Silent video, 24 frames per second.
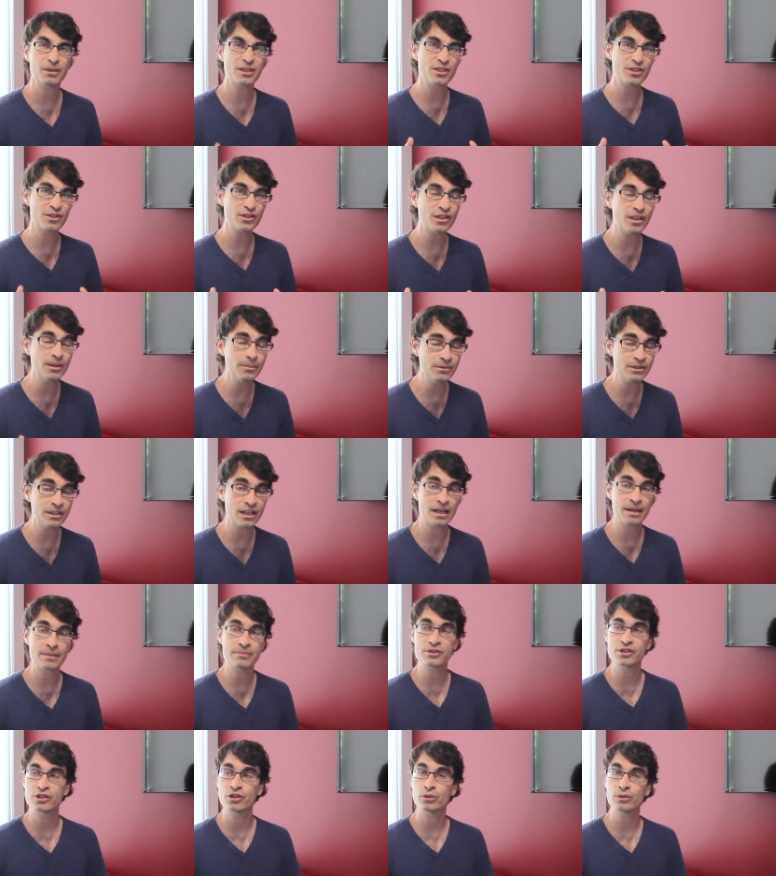But
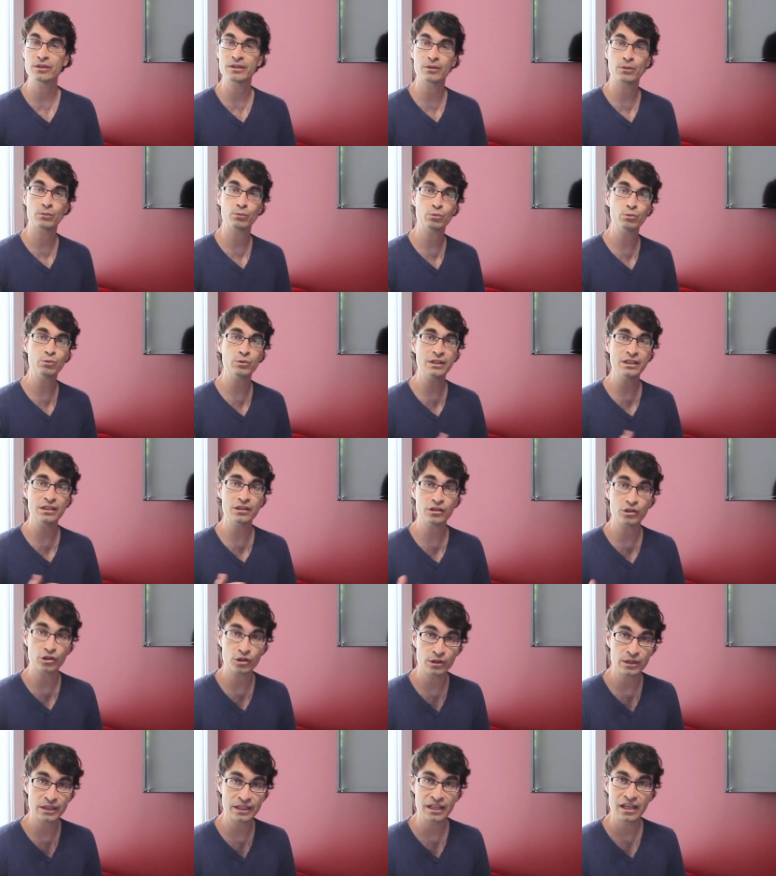sometimes you're in a real
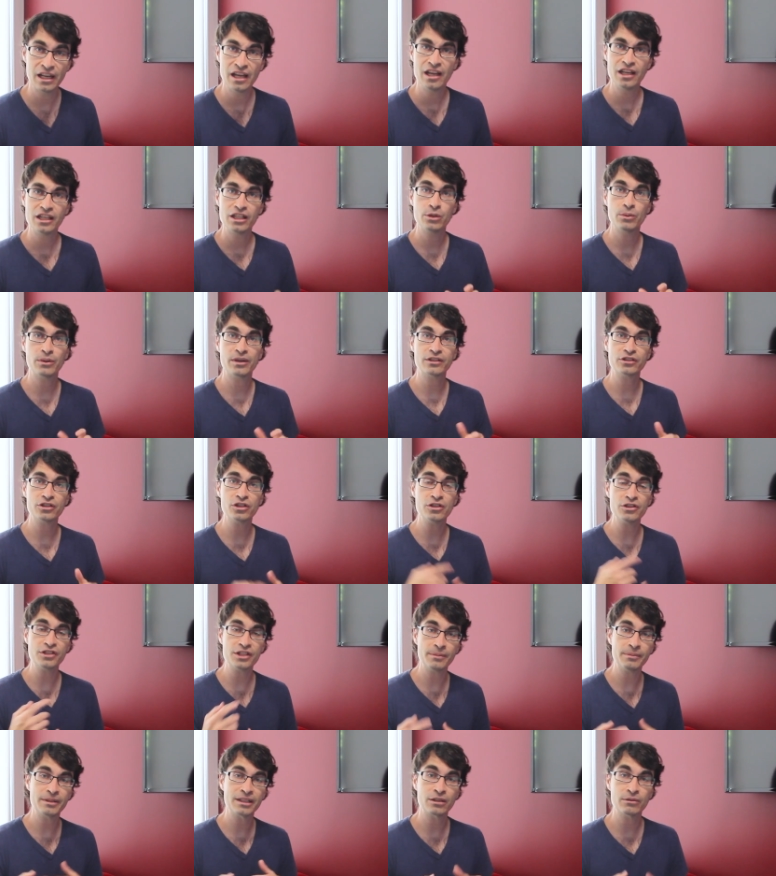hurry, you wanna
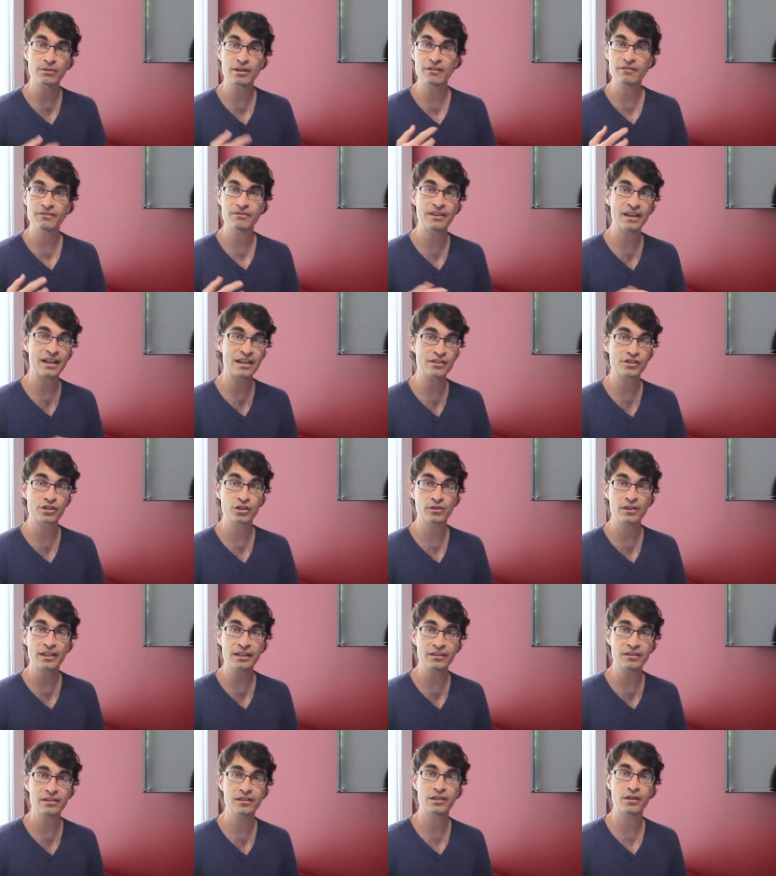turn something around fast, you're
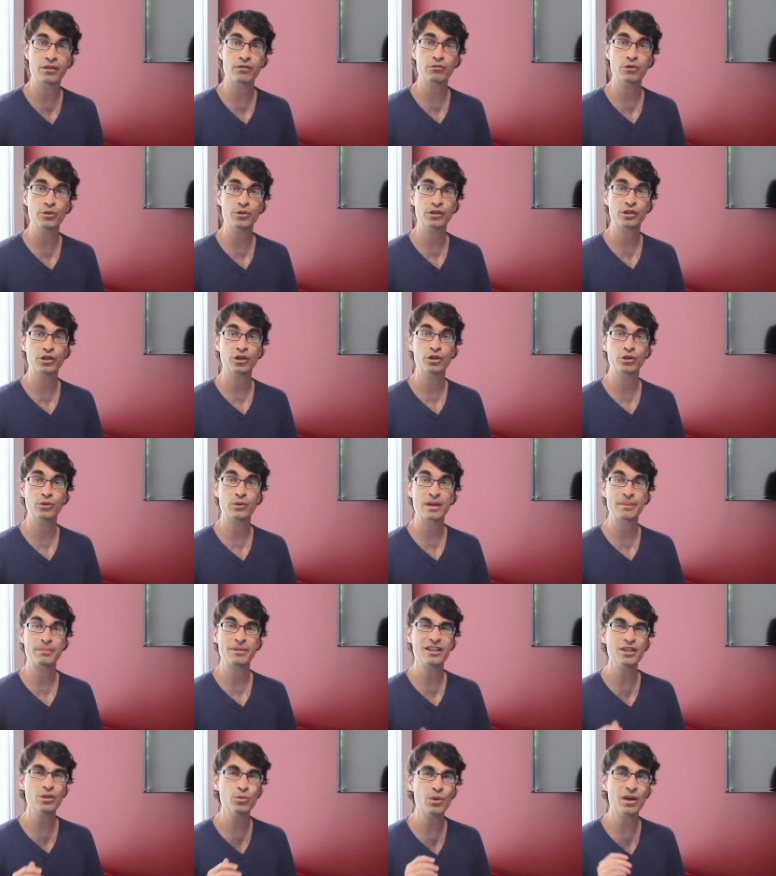likely to throw the code away,
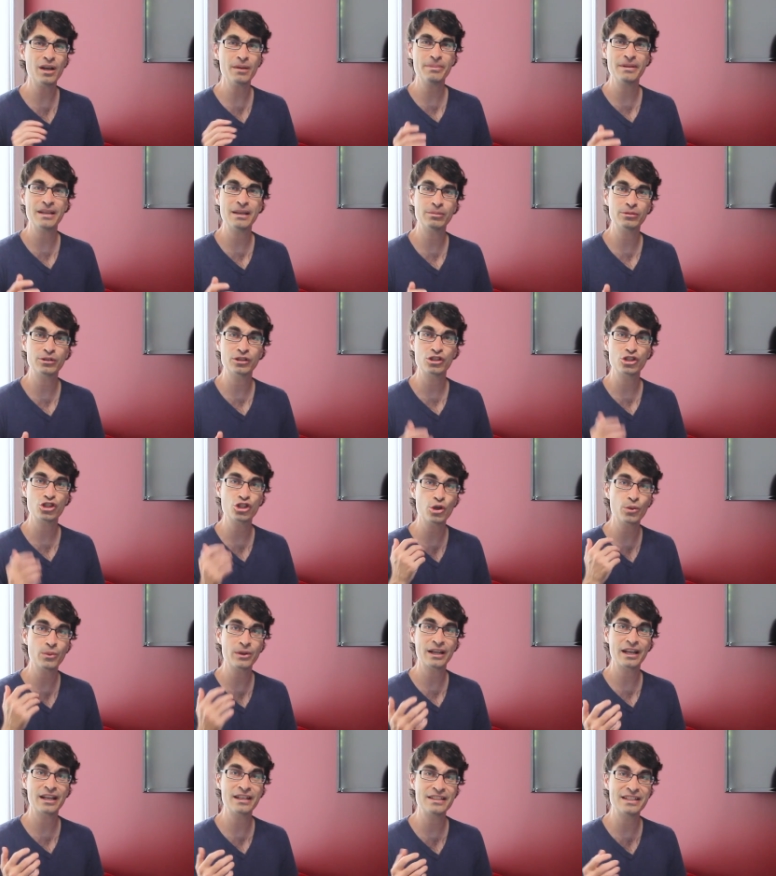but you wanna be able to
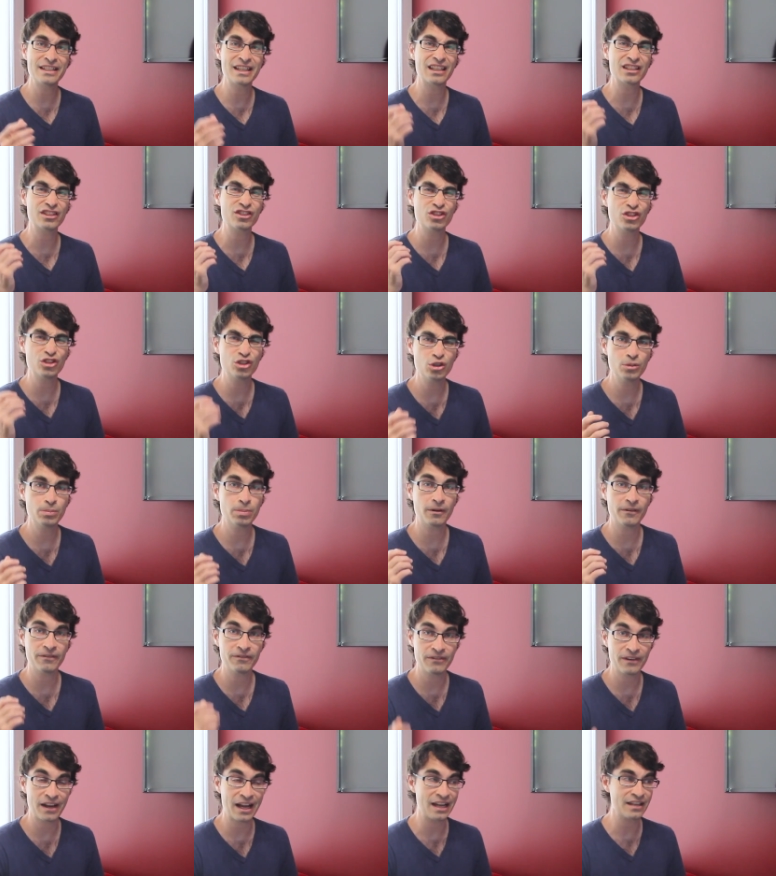show an idea super
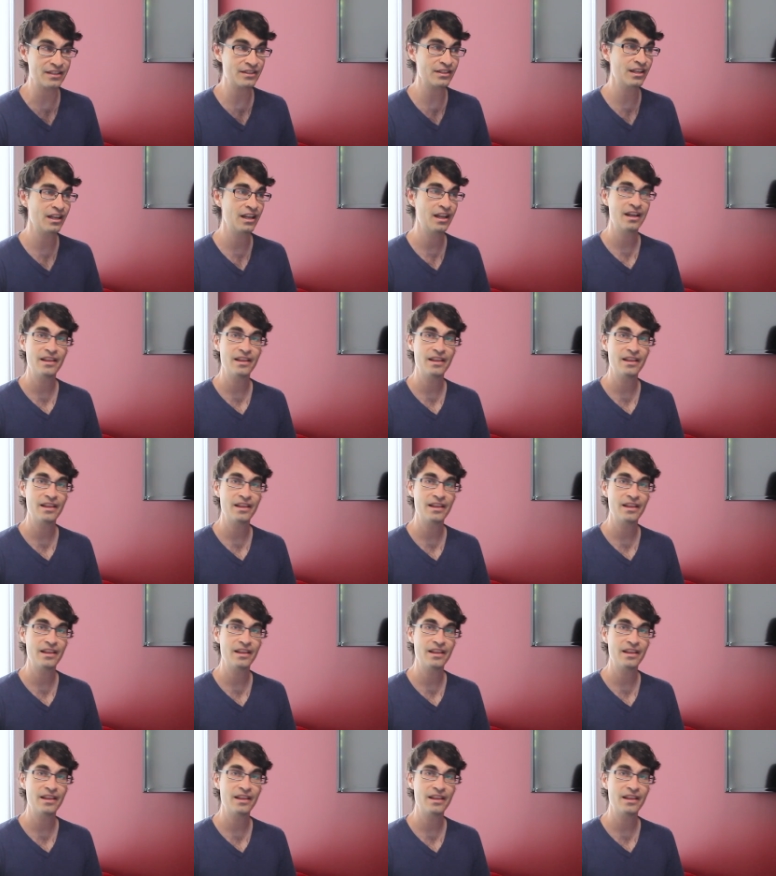fast.